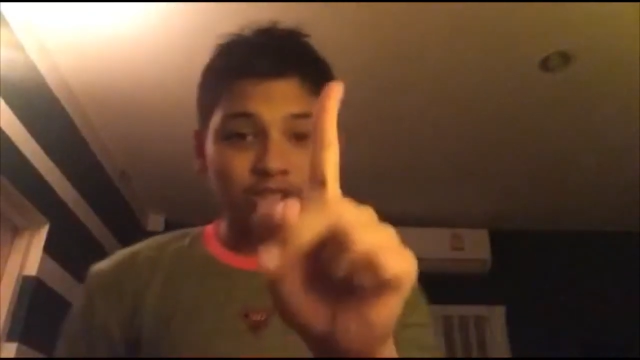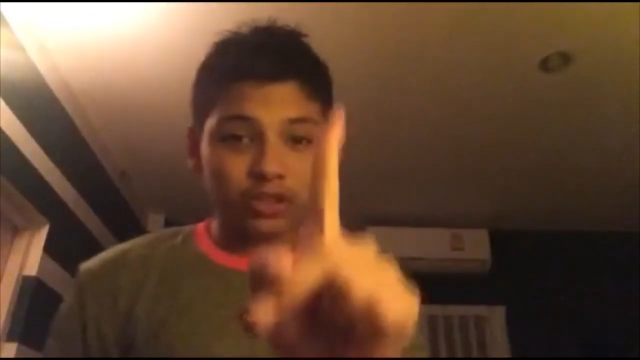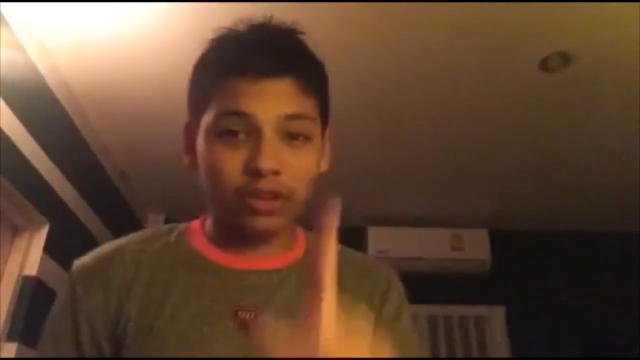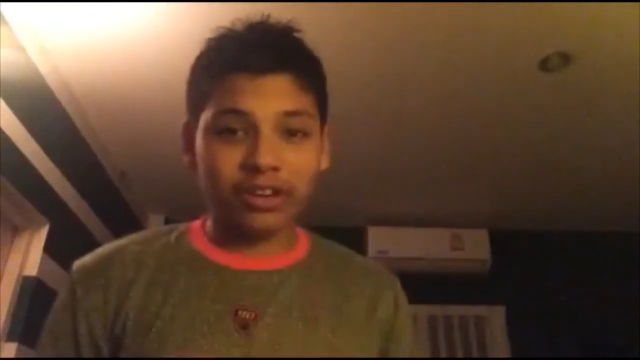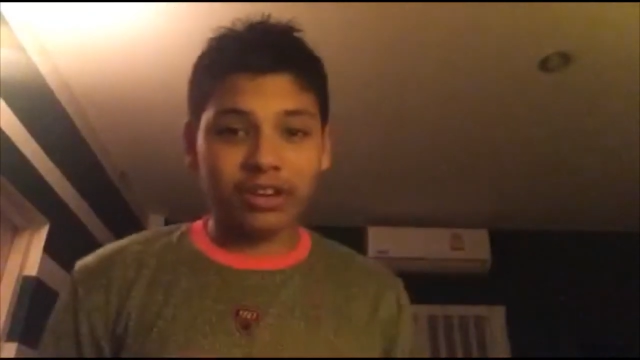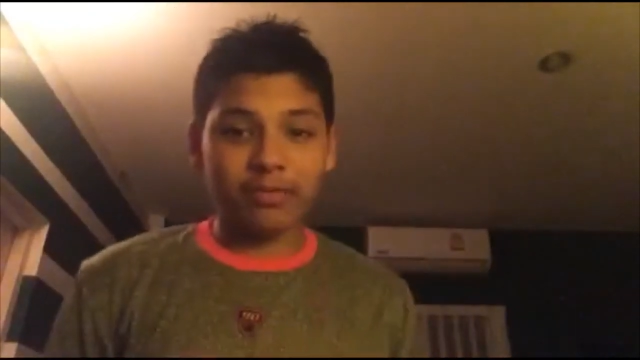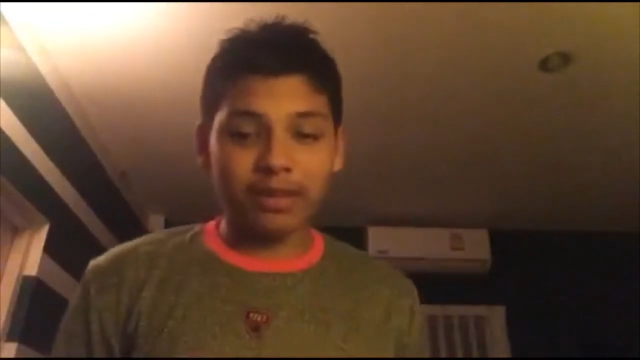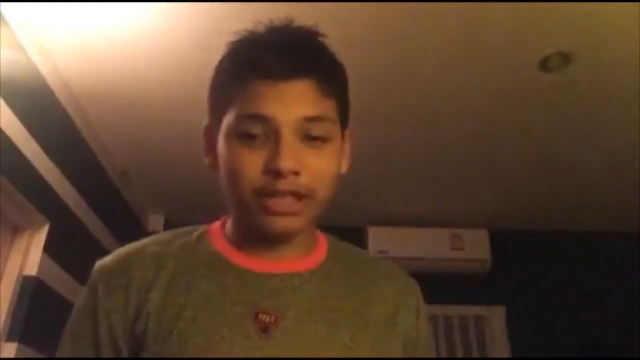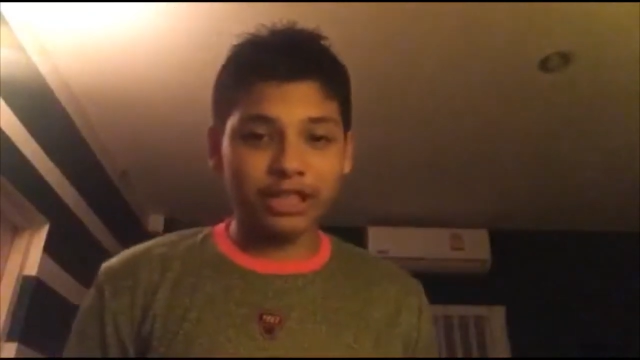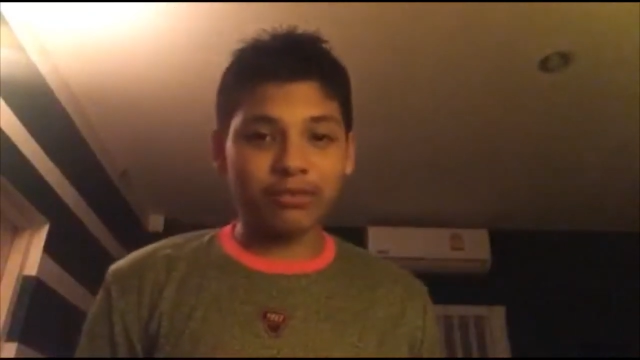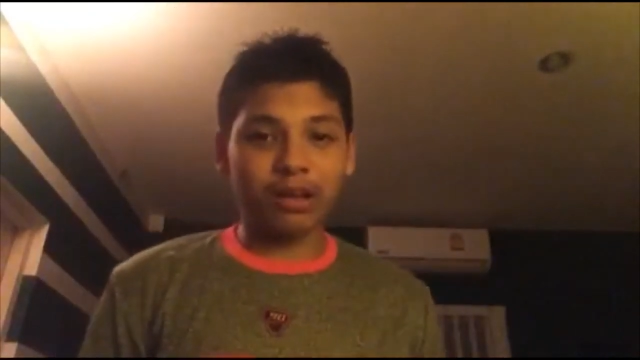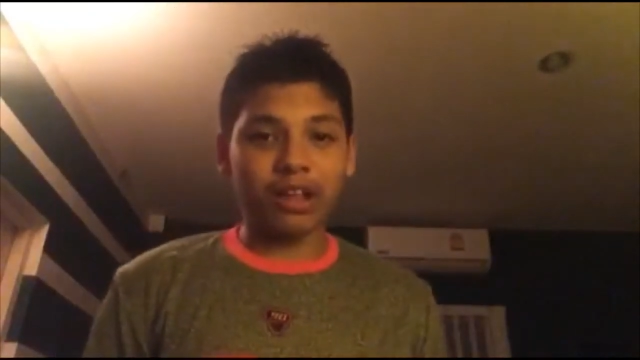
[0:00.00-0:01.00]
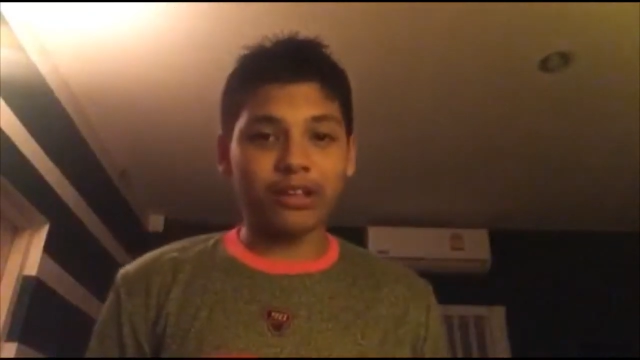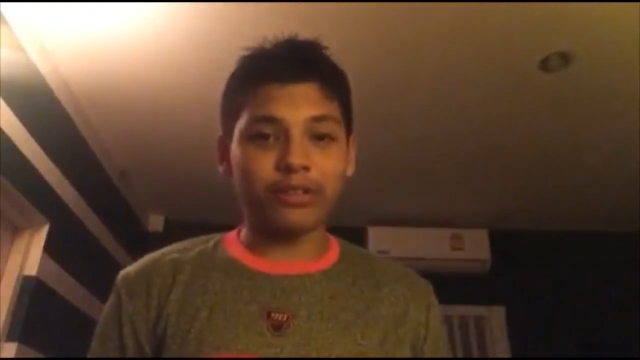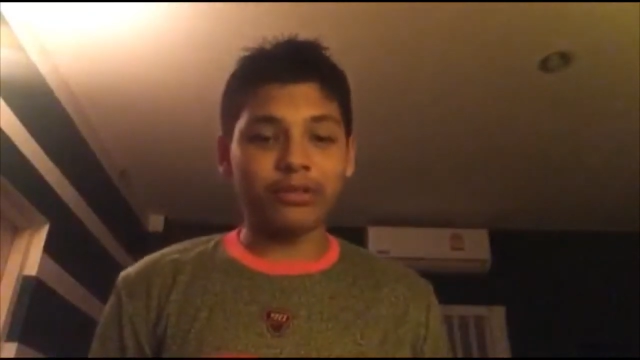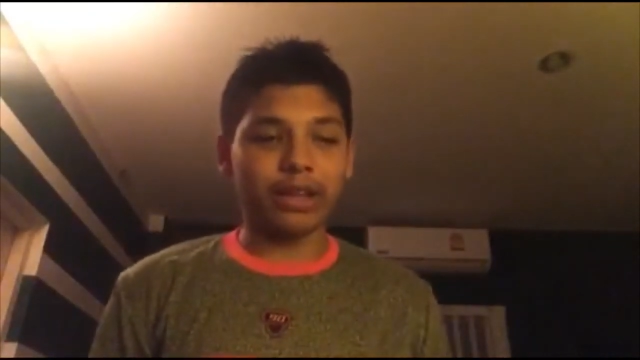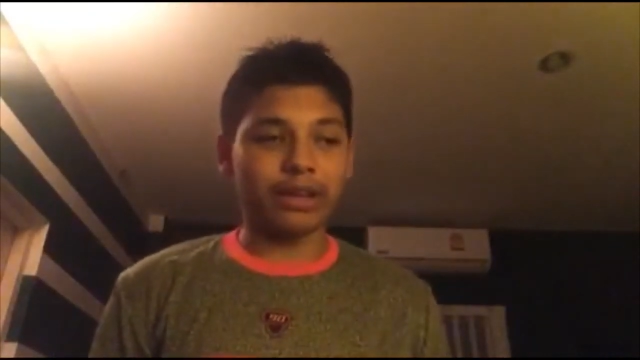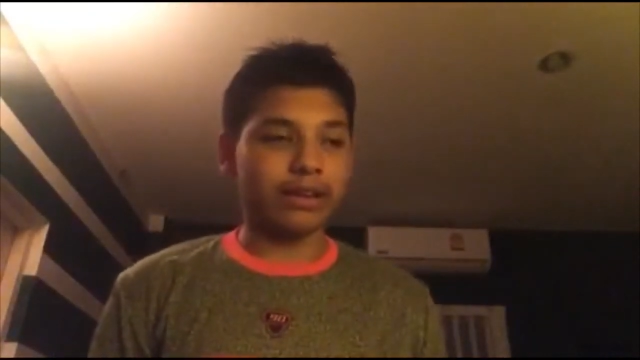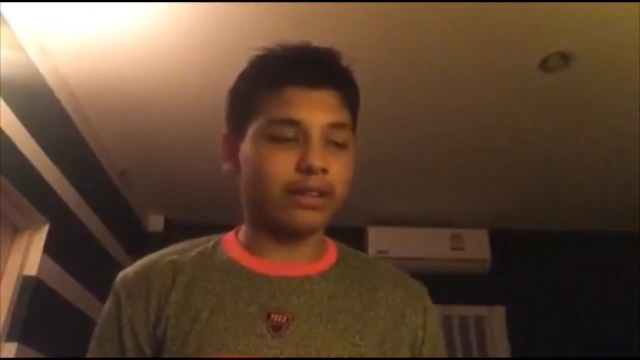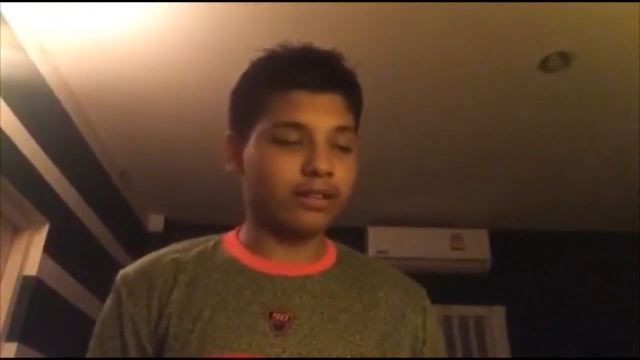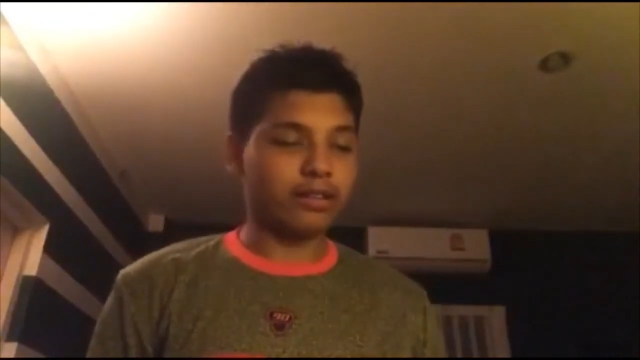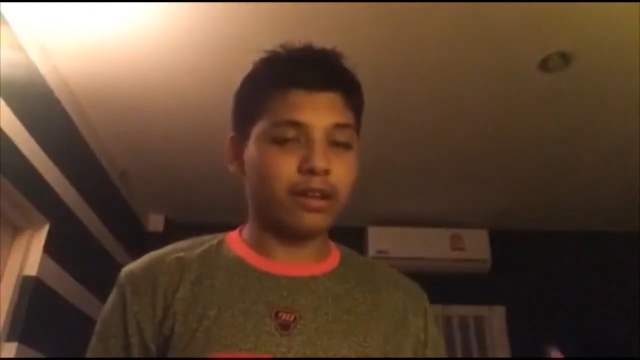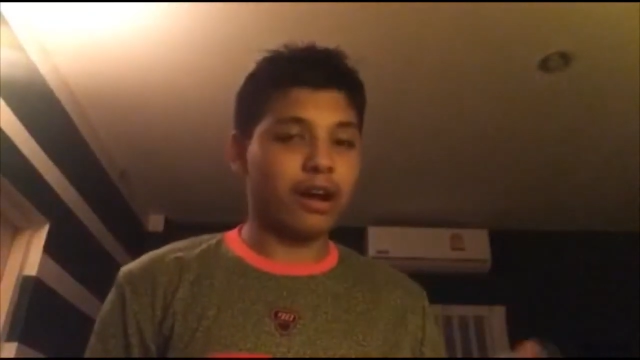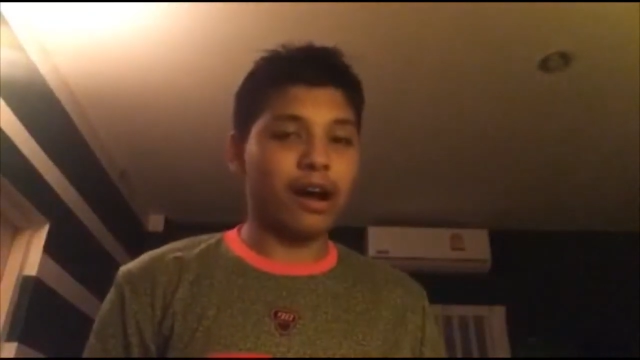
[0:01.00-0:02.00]
short intermission while I do like
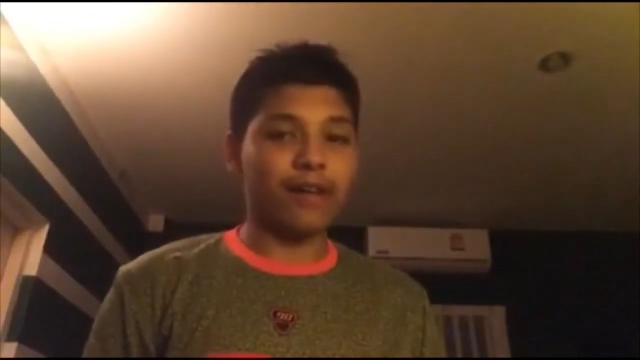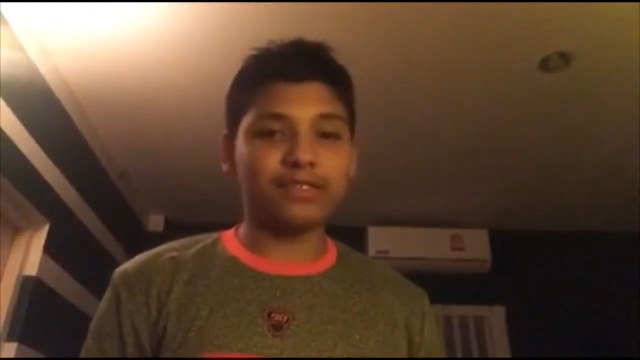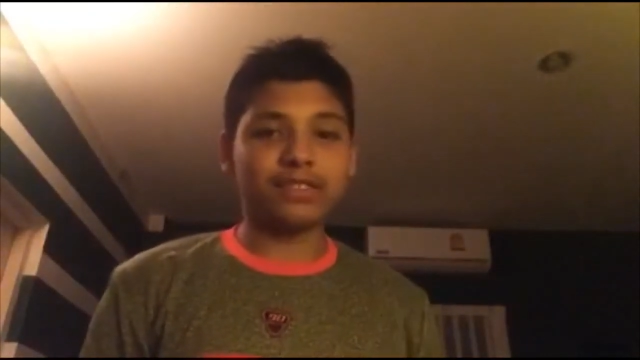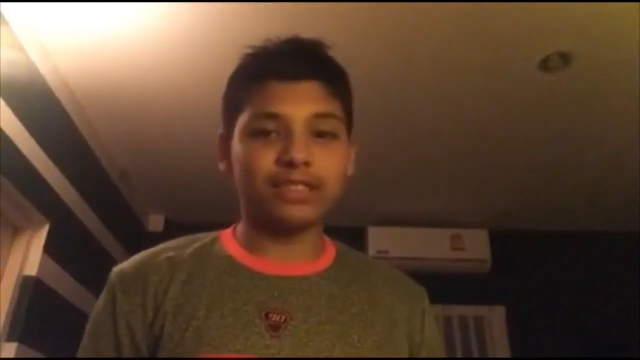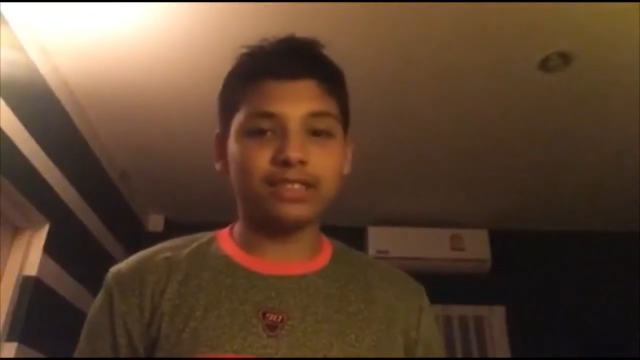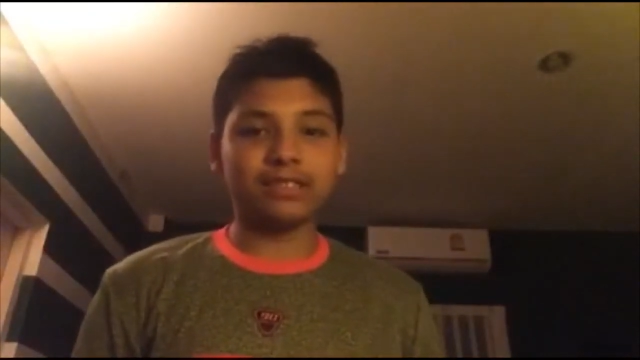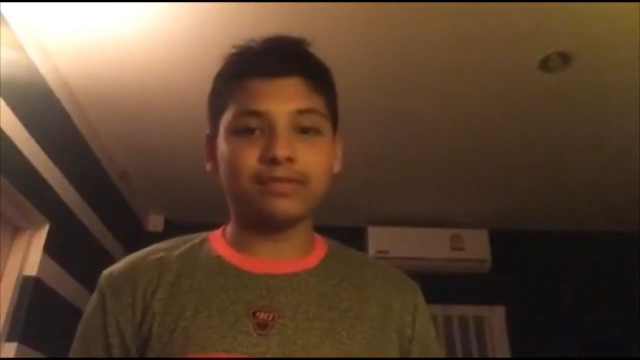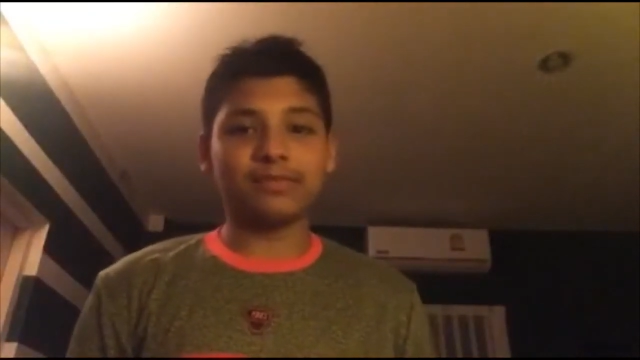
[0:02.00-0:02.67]
coughs.